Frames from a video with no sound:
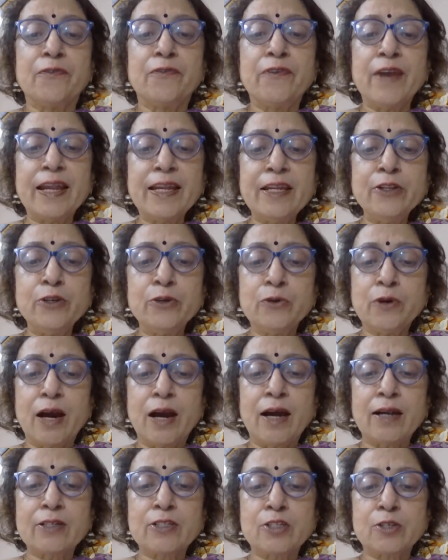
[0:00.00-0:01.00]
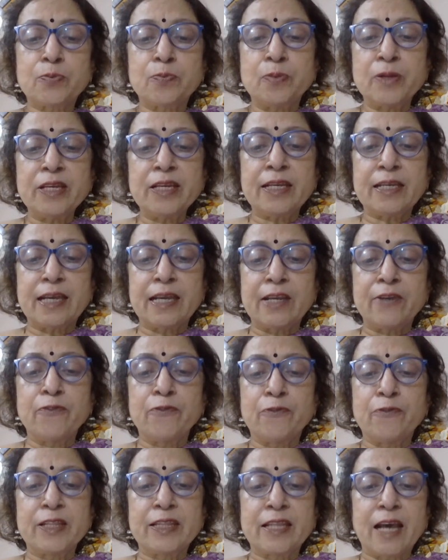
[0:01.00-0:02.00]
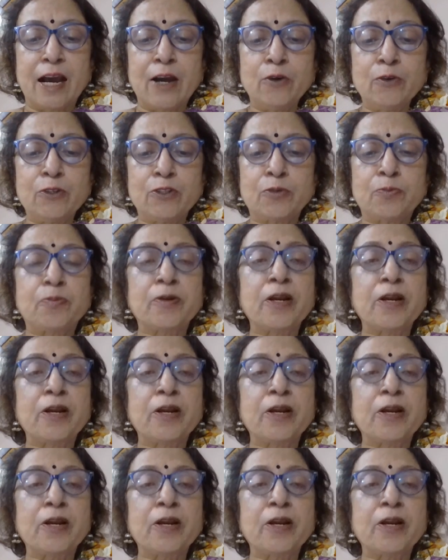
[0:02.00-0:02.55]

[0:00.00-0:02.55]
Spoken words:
when you are speaking without